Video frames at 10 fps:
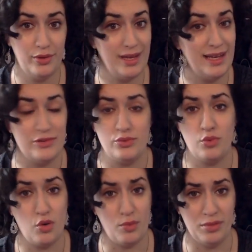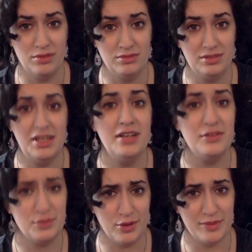It is warm. It
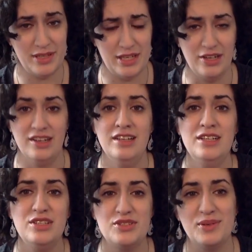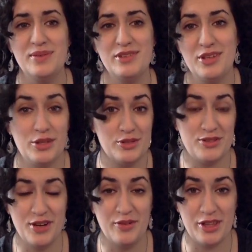is warm in here. So even though there's
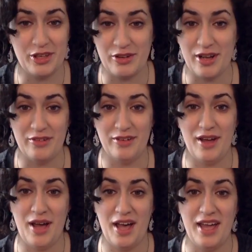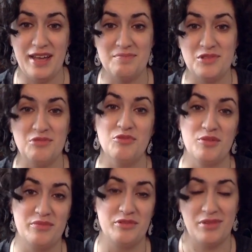snow on the ground, I am too
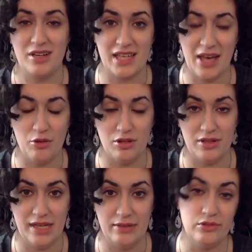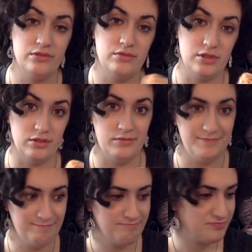warm to wear a cowl in the house. So
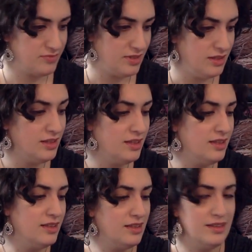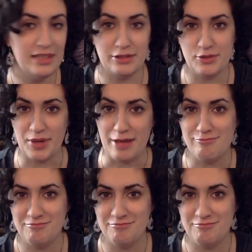that's okay.